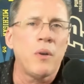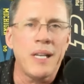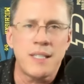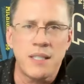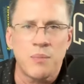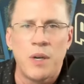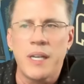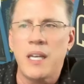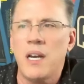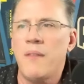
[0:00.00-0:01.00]
gets this
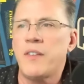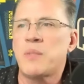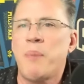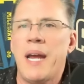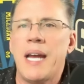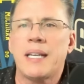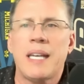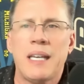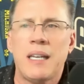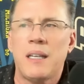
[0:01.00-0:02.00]
monkey off its back,
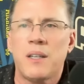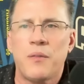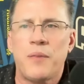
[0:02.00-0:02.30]
getting to the